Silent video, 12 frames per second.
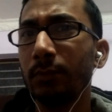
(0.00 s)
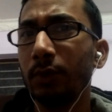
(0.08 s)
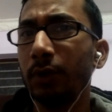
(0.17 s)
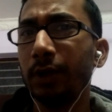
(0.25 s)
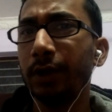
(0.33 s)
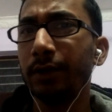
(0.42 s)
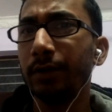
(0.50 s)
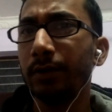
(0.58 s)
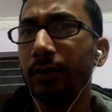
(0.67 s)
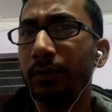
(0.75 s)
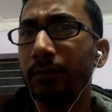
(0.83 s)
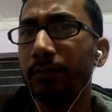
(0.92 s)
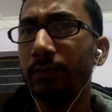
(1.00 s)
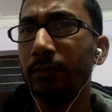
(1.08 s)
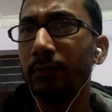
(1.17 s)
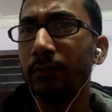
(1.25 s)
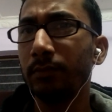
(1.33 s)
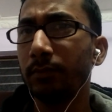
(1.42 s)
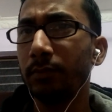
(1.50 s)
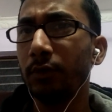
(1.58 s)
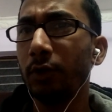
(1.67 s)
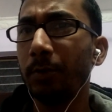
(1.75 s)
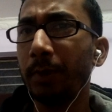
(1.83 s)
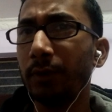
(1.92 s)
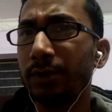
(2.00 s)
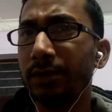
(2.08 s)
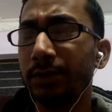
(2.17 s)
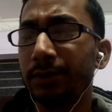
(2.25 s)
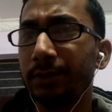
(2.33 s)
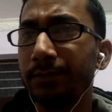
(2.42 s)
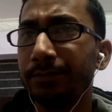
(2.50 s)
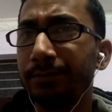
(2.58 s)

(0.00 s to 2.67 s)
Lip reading: Got it? Got my questions?